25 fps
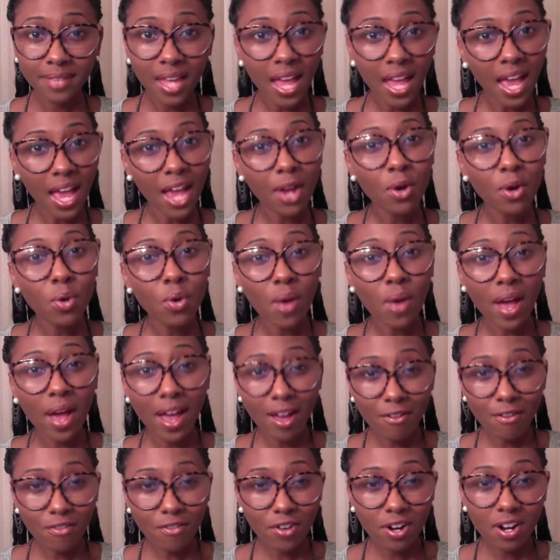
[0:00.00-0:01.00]
And
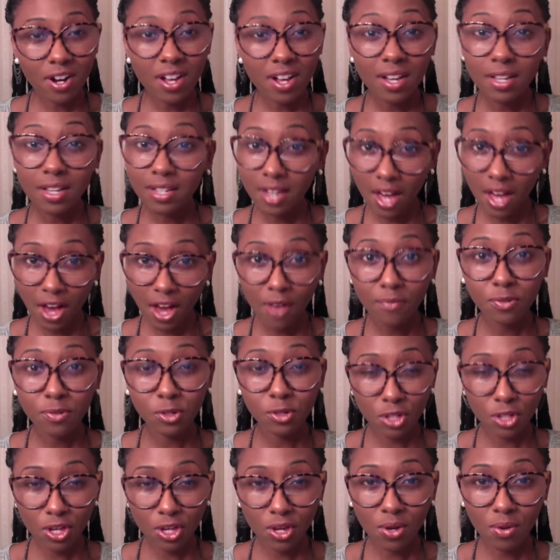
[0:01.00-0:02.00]
whoever cuffs
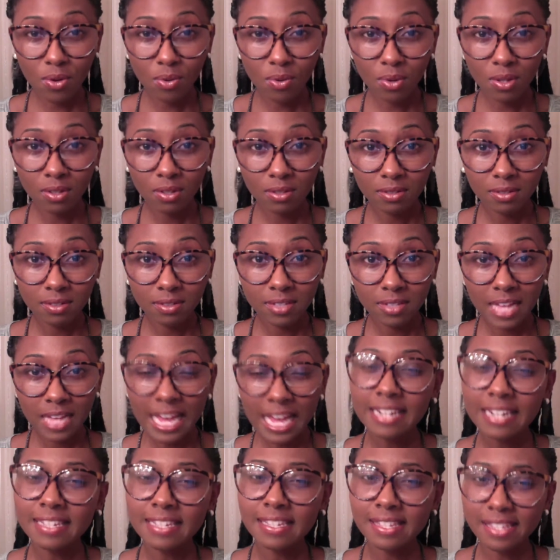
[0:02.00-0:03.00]
you
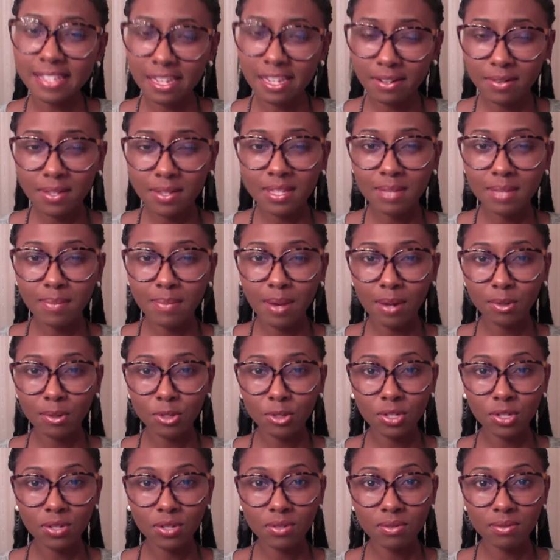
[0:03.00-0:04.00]
and is serious about
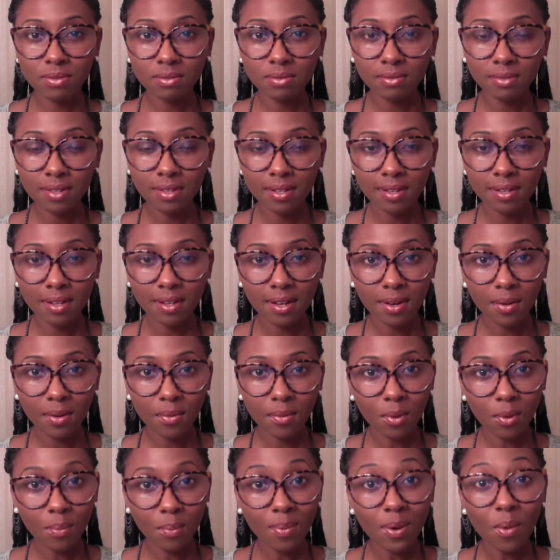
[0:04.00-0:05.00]
you
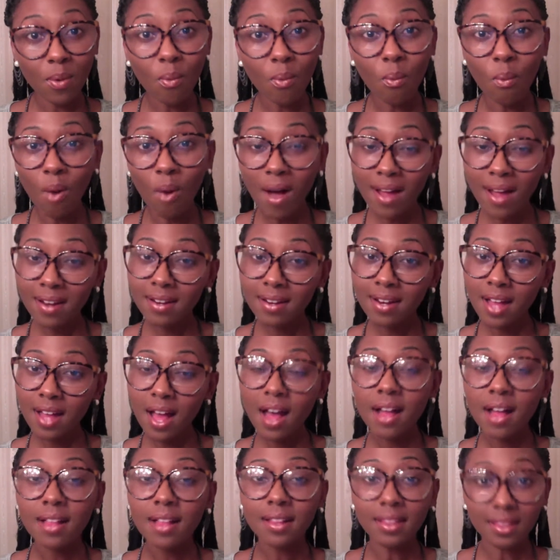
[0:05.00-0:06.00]
will be one
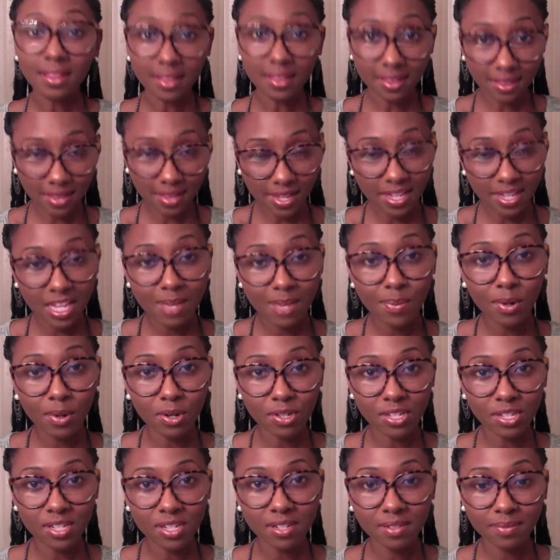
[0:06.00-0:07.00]
lucky
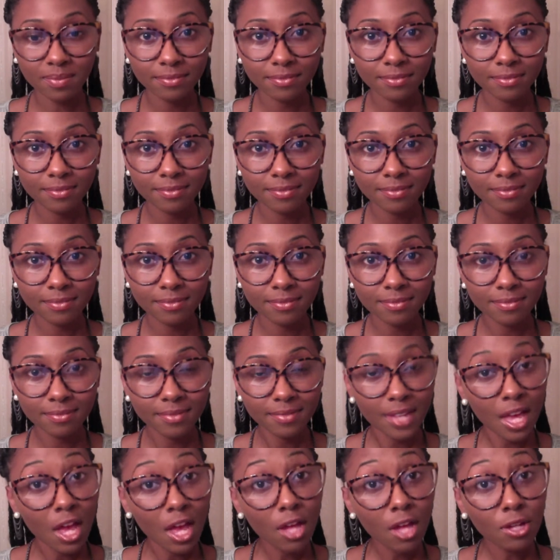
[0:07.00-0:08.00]
person.
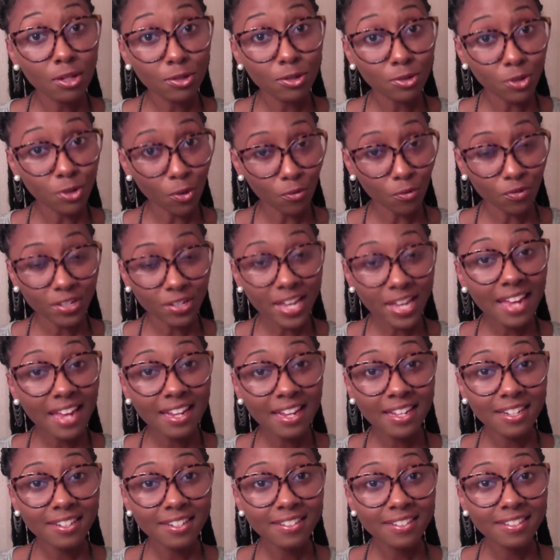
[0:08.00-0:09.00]
Don't forget it.
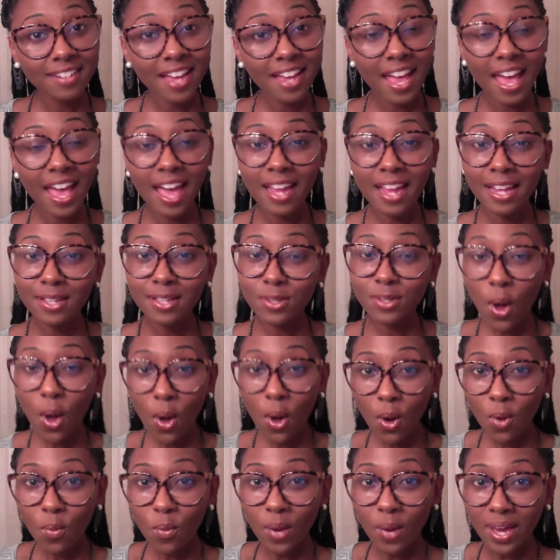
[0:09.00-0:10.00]
And as
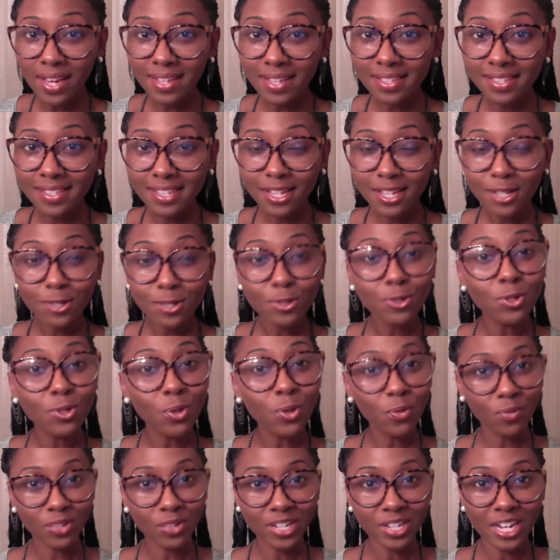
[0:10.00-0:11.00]
always, don't
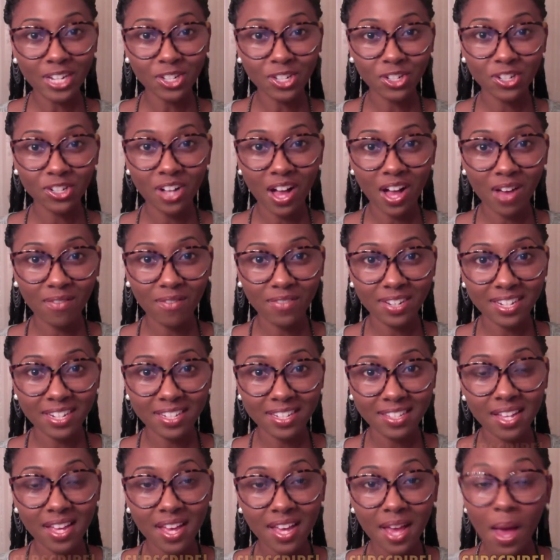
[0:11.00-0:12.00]
forget your
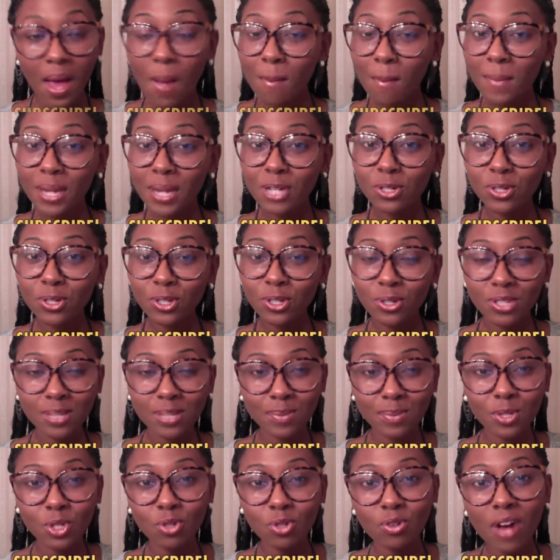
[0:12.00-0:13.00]
confidence. Make sure you
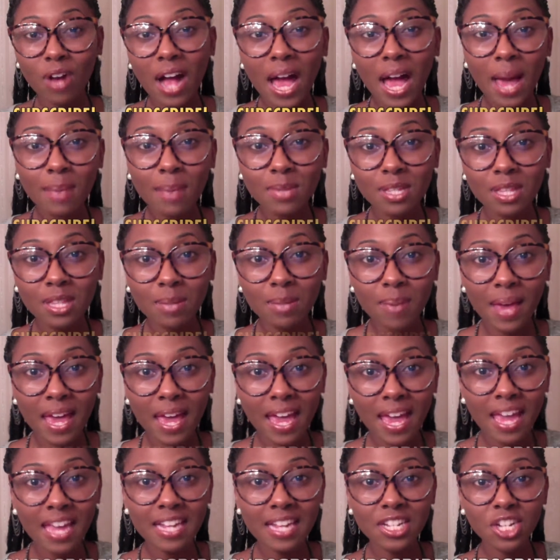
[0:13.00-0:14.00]
subscribe to the
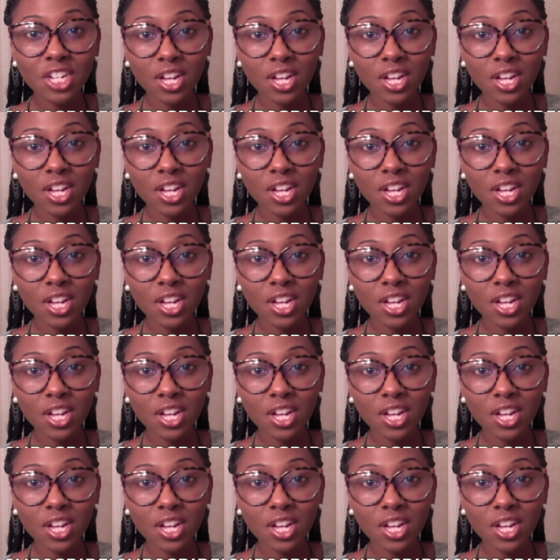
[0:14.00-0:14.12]
page,